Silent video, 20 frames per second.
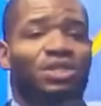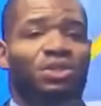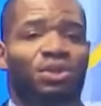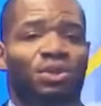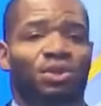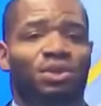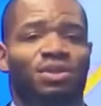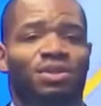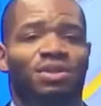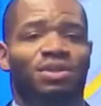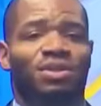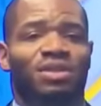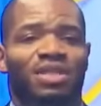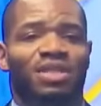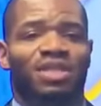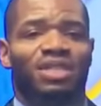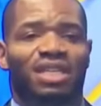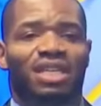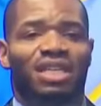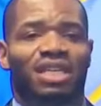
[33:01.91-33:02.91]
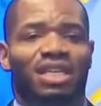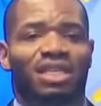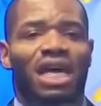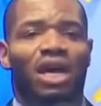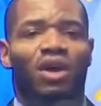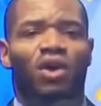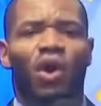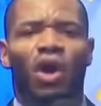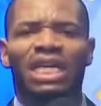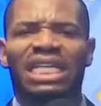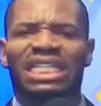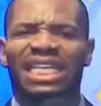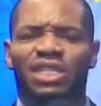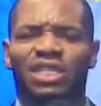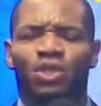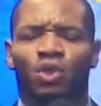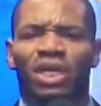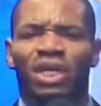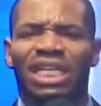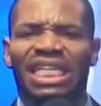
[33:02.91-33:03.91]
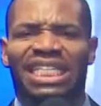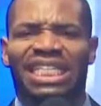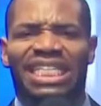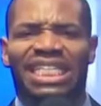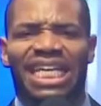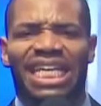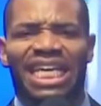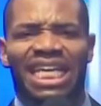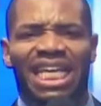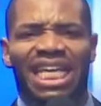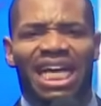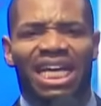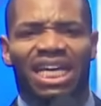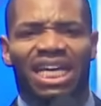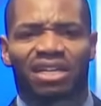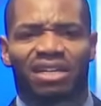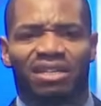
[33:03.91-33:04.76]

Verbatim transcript: understood that God is a storyteller.